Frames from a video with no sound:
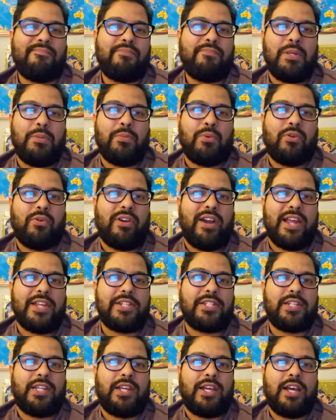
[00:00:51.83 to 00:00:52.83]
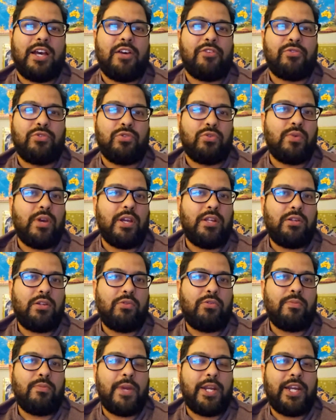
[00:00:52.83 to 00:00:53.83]
People are asking, how do I
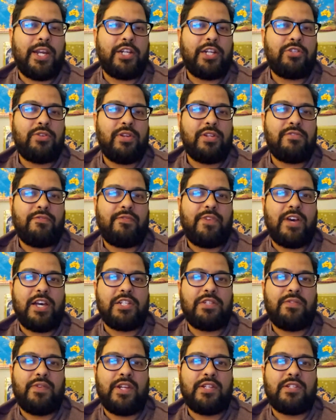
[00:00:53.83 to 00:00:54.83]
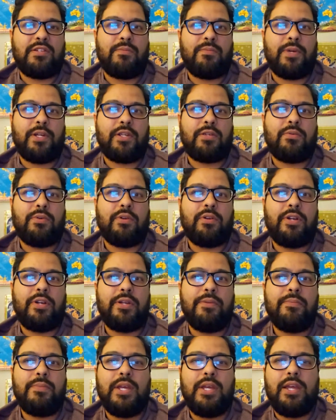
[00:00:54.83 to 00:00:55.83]
lower my nitrates and phosphates in my
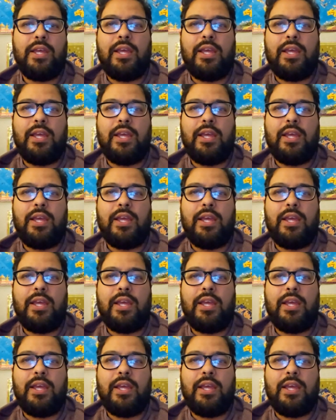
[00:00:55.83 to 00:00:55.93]
aquarium?